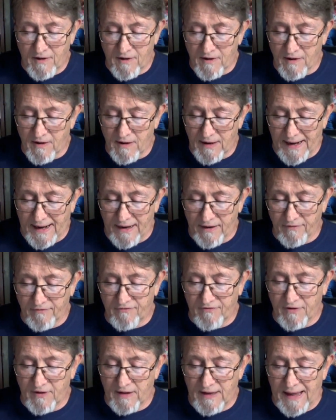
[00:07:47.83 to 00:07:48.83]
out of
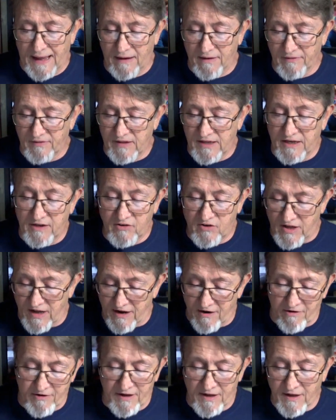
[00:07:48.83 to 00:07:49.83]
the Indy
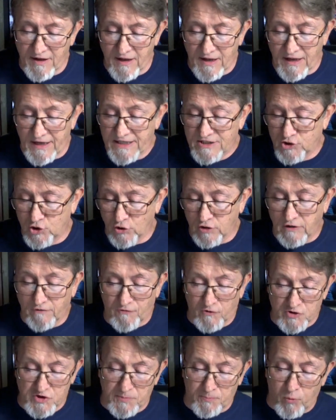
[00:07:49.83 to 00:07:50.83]
area, is looking
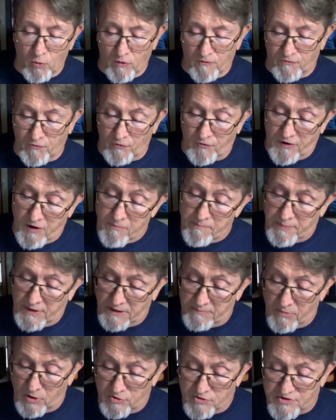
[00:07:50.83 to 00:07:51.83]
for support for their
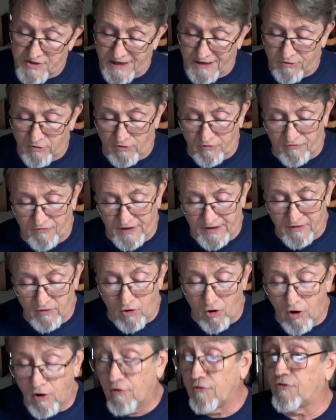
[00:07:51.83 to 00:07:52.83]
big motorcycle event
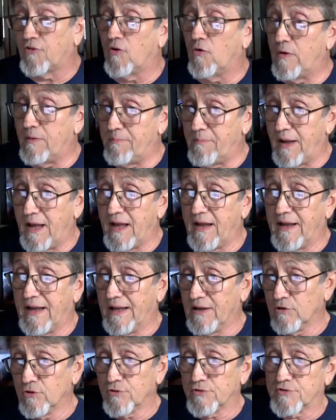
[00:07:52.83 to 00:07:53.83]
also in May
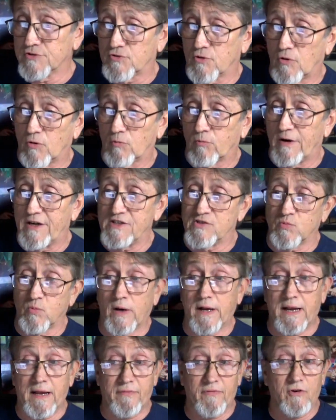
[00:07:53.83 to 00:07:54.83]
at Lucas Oil
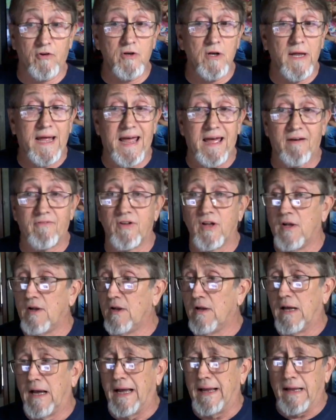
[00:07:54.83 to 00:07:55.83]
Raceway. And they're going to have,
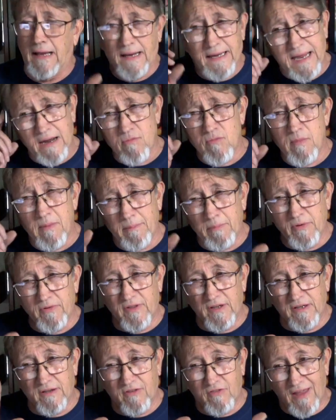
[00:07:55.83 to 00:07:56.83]
I can't remember the
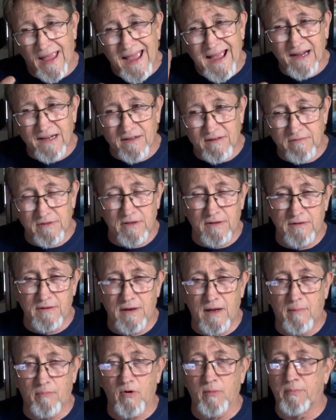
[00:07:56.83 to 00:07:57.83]
exact
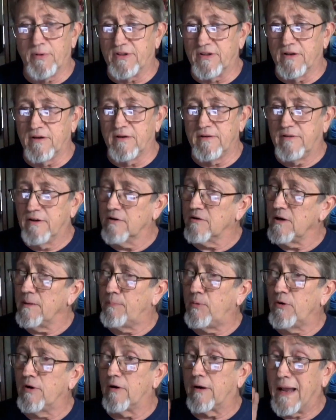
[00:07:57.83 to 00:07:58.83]
number, but they're going to
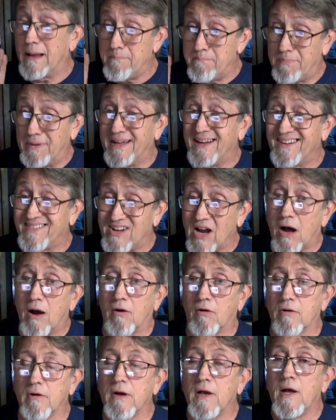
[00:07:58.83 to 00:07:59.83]
put on a big
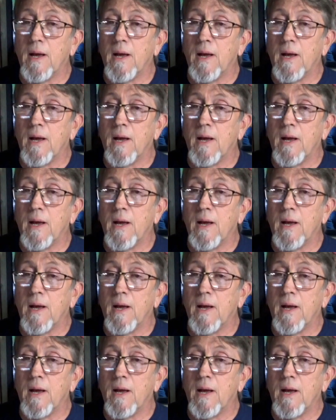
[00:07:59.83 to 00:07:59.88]
dollar